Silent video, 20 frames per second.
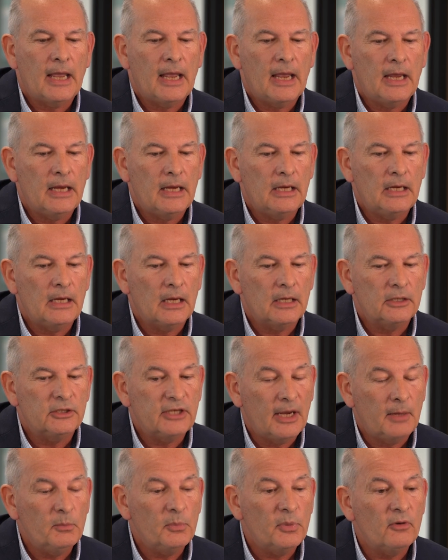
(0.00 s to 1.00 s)
A
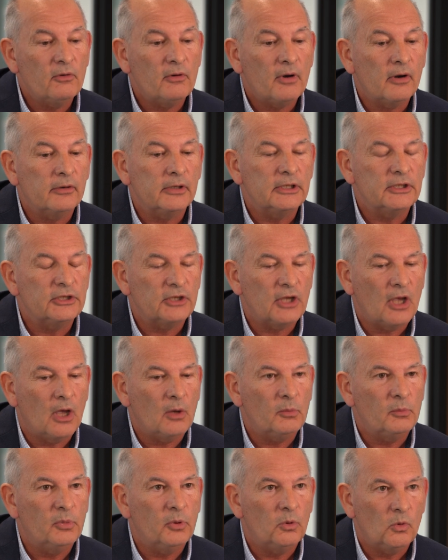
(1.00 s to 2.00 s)
temporary
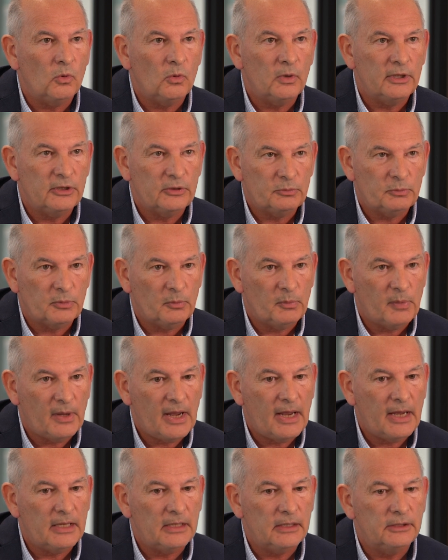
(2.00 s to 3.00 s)
sample is
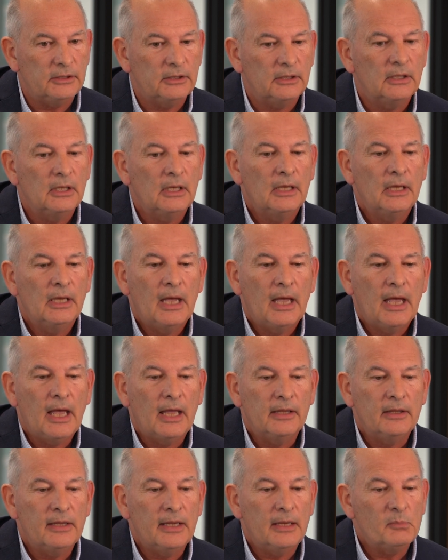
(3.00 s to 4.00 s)
prepared
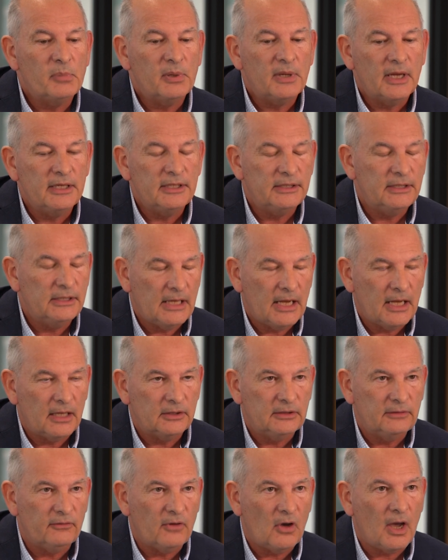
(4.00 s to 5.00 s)
and then placed in our
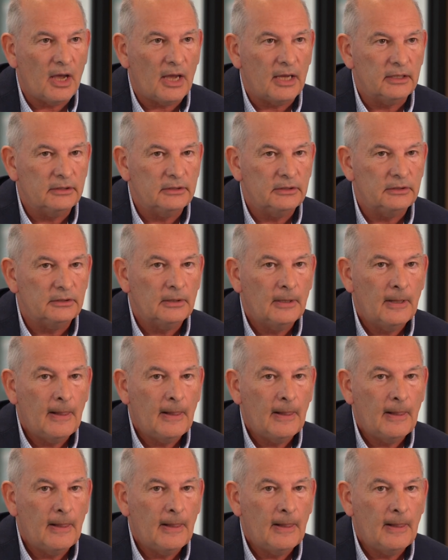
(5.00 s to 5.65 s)
device,